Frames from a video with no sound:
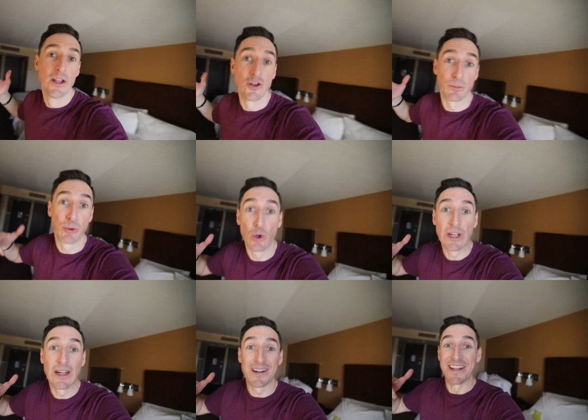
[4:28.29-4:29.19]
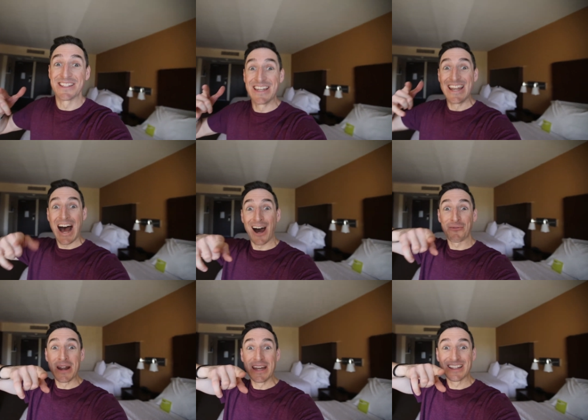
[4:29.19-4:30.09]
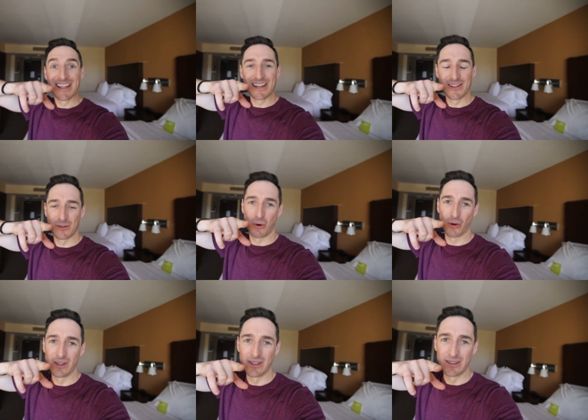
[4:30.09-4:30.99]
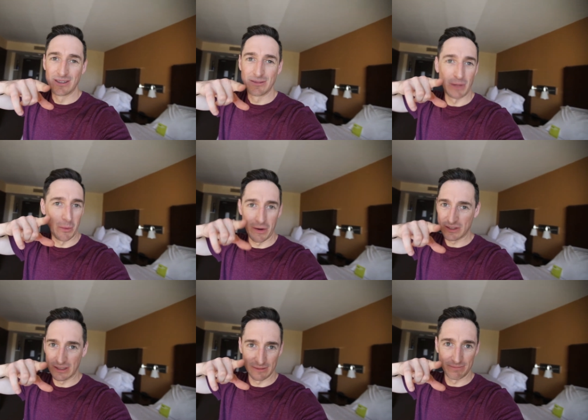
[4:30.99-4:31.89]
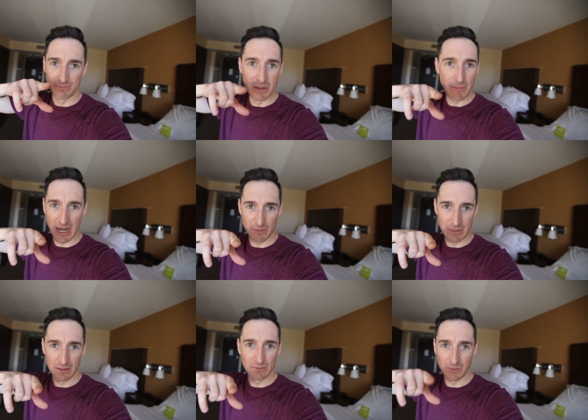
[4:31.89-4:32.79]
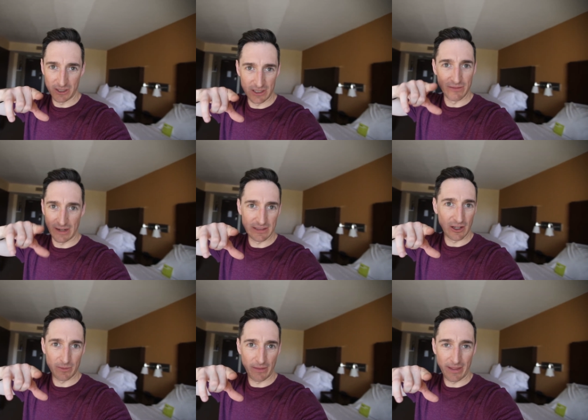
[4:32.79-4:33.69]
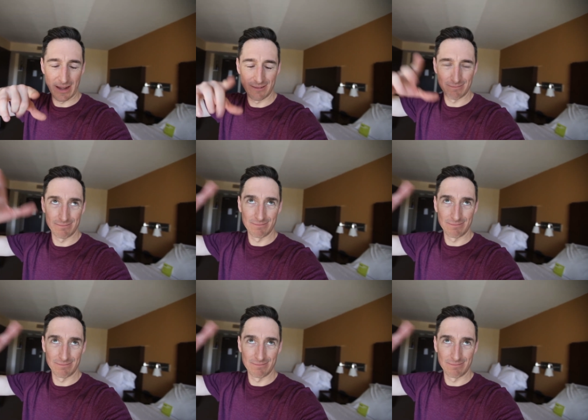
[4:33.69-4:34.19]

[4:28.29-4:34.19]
There's a pool here. It's not raining like it is in Portland. My wife's gonna be mad at me when she finds out about that.